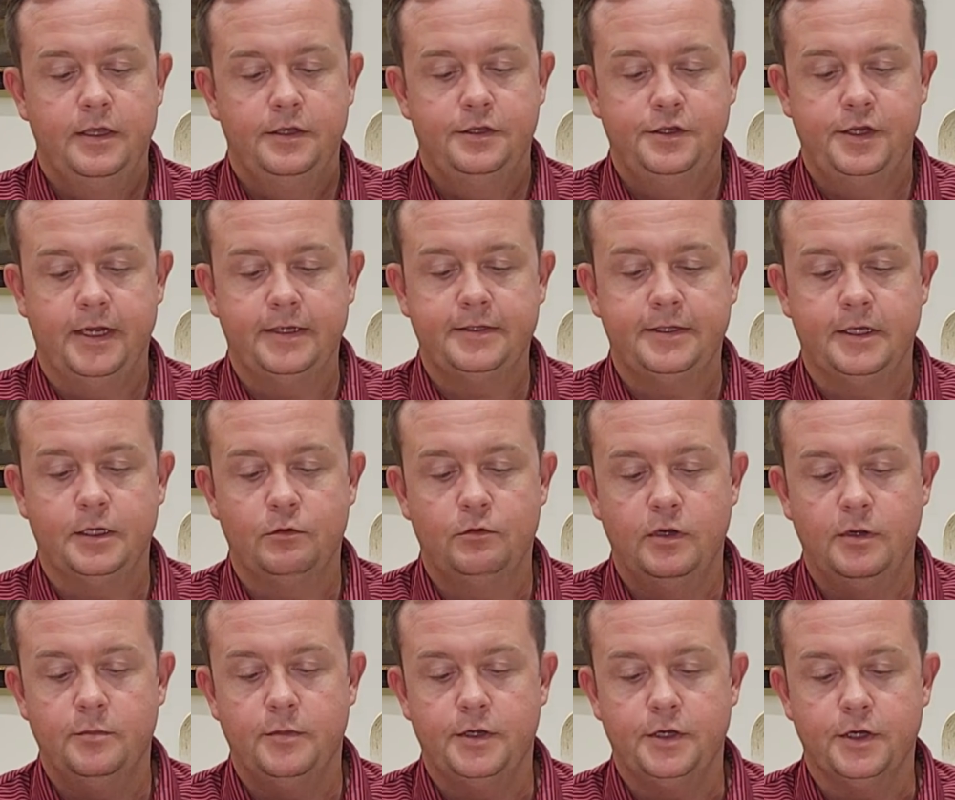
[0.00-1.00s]
Check the
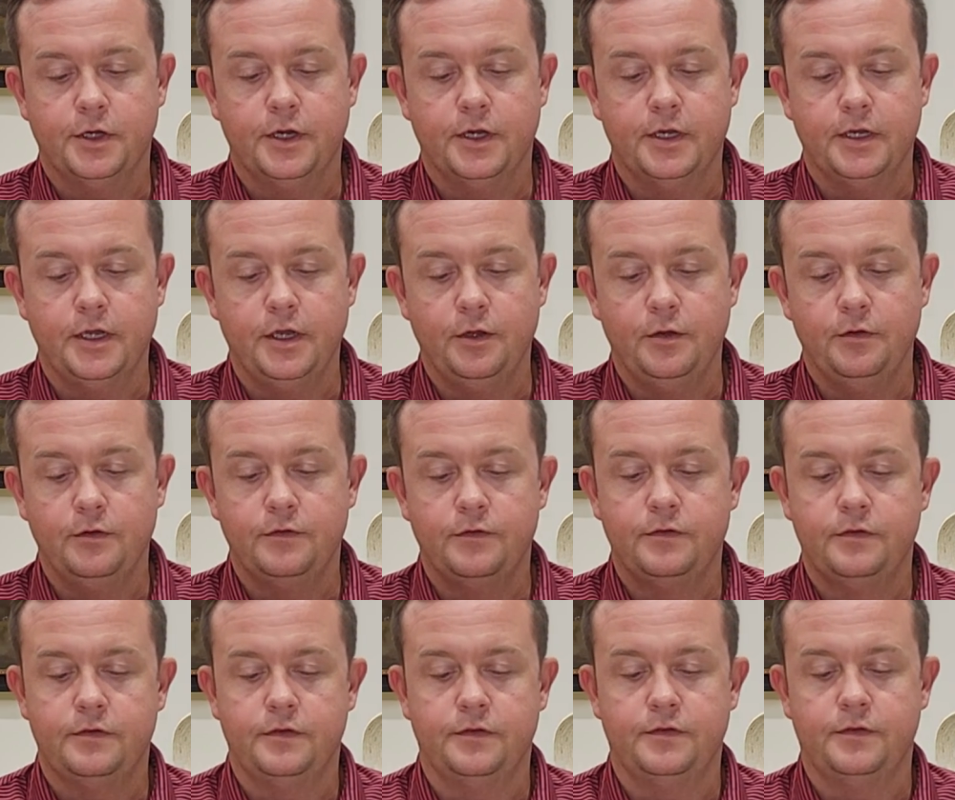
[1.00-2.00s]
equipment you're going to
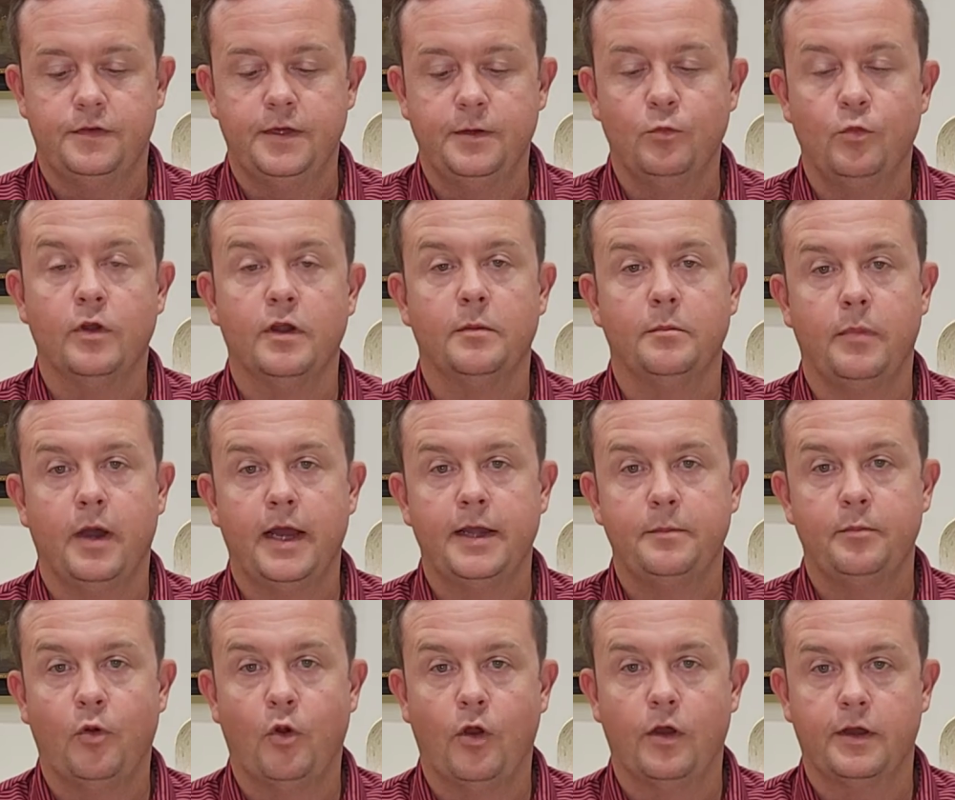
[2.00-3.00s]
use to see where a body
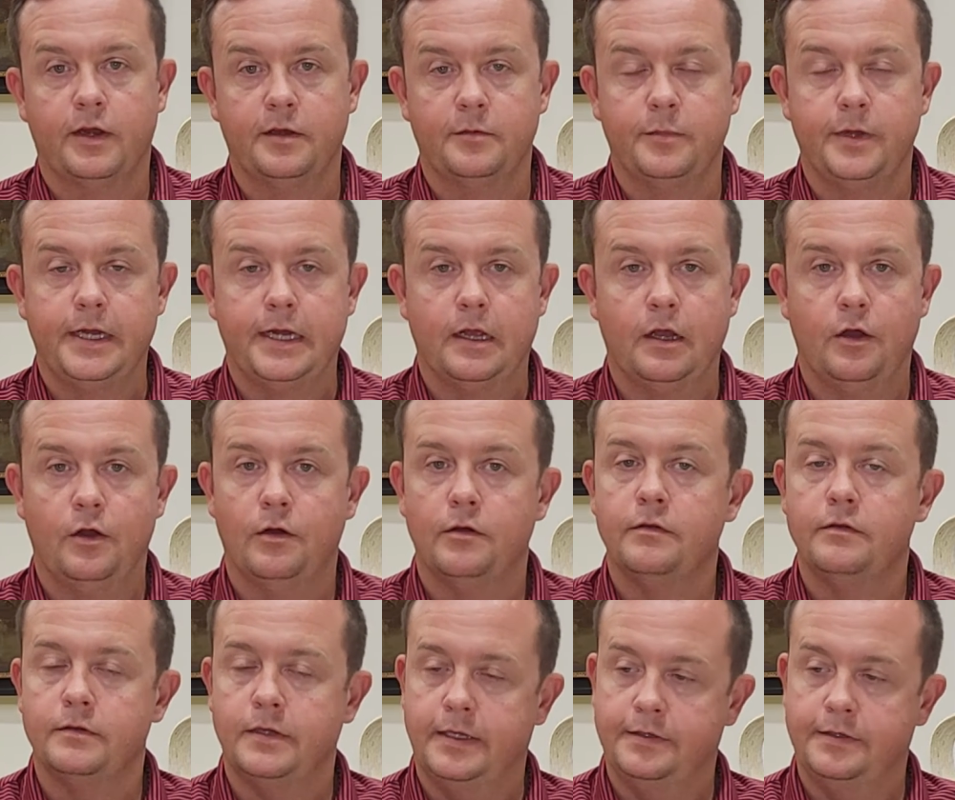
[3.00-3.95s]
part could be caught.